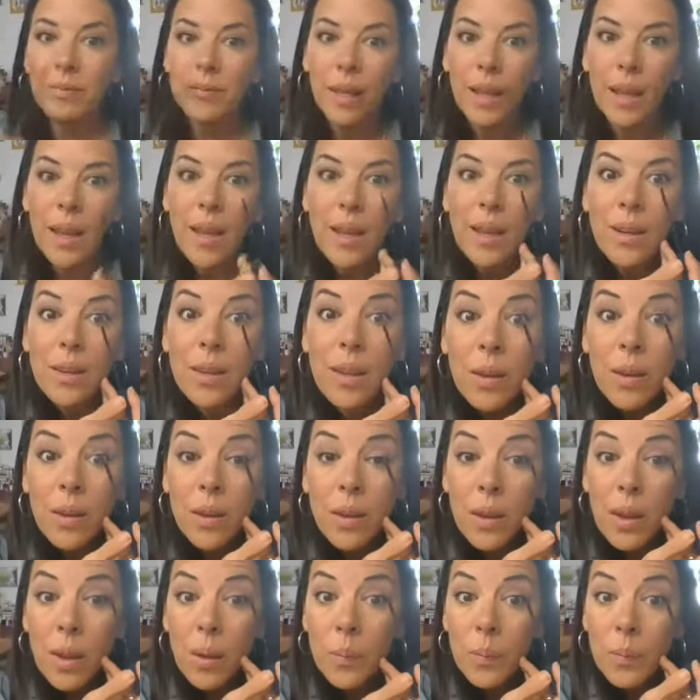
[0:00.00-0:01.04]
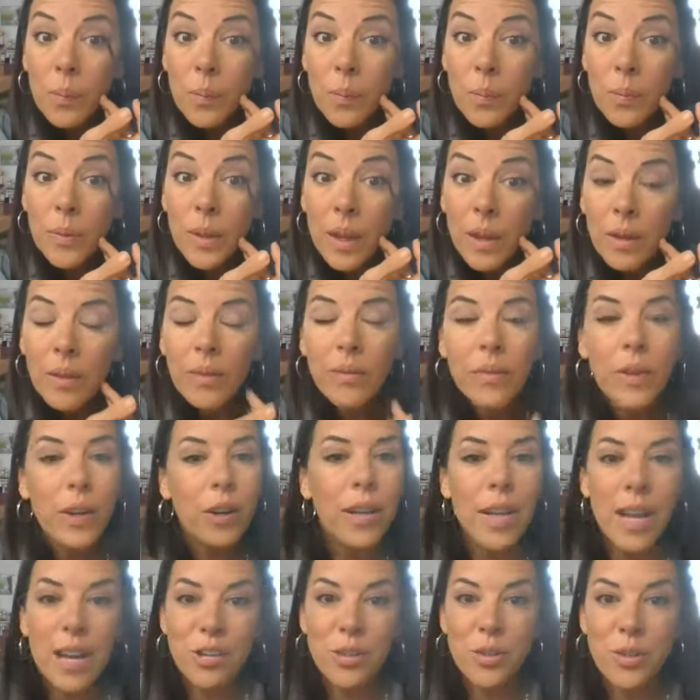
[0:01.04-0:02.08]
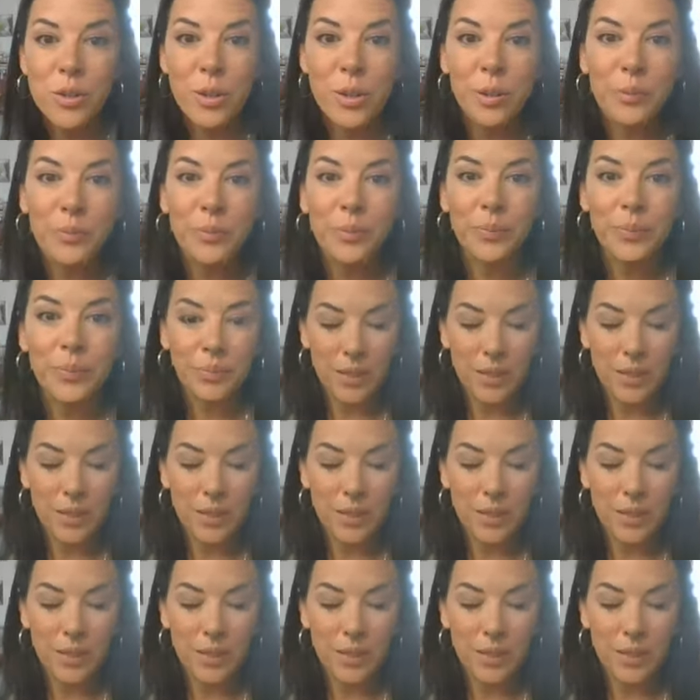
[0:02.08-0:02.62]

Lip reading: And there you go. Very natural.